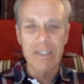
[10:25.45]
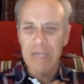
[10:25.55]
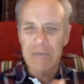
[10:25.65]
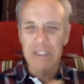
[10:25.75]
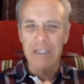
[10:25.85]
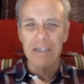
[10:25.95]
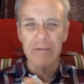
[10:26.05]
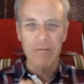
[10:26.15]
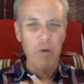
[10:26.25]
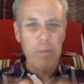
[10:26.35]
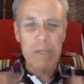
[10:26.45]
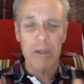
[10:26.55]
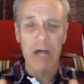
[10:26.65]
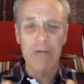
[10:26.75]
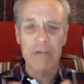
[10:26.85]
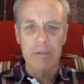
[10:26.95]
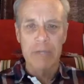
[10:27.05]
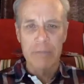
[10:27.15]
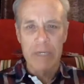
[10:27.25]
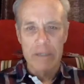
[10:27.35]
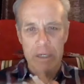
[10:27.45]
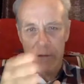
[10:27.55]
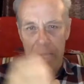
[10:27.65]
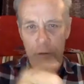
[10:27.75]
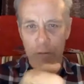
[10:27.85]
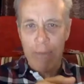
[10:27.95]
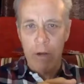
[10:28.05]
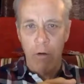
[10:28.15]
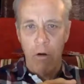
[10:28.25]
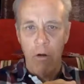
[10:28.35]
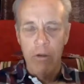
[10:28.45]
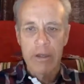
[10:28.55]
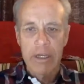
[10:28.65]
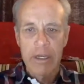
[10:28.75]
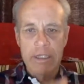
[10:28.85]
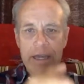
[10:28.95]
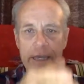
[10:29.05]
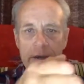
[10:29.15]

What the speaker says: sometimes can throw people off a little bit because they go down a rabbit hole, and it's like